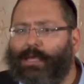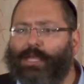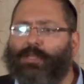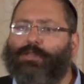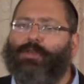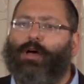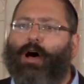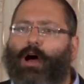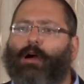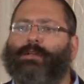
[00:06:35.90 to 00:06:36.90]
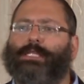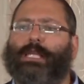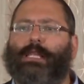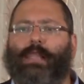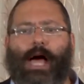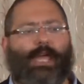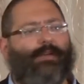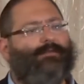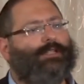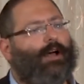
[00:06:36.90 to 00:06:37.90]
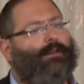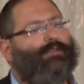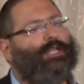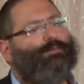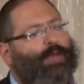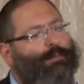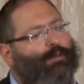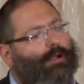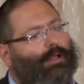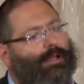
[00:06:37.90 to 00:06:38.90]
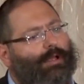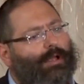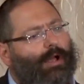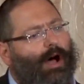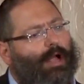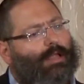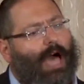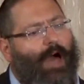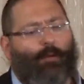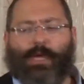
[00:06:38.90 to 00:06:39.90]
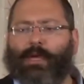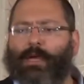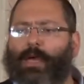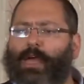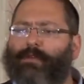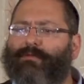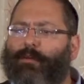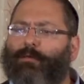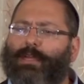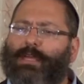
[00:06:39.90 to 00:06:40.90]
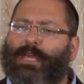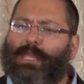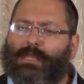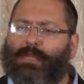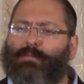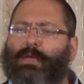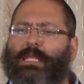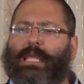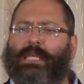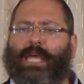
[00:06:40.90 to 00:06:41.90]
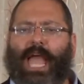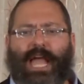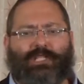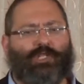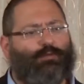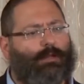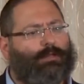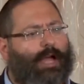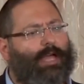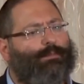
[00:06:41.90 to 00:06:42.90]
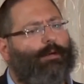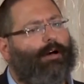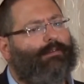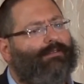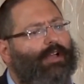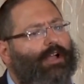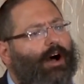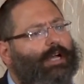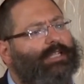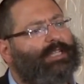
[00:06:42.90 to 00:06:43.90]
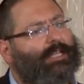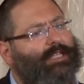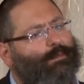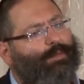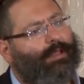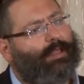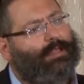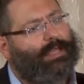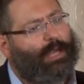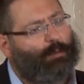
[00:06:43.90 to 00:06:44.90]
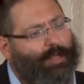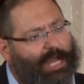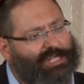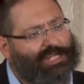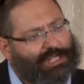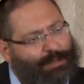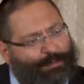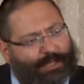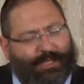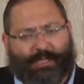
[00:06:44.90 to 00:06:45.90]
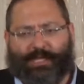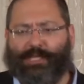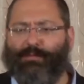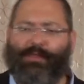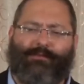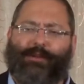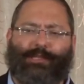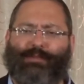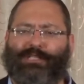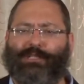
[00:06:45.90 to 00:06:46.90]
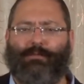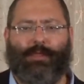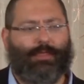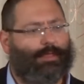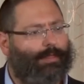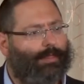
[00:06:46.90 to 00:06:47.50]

Into the hearts and lives of his people, allowing a very intimate and casual type of accessibility and relationship. This is this month, very special month.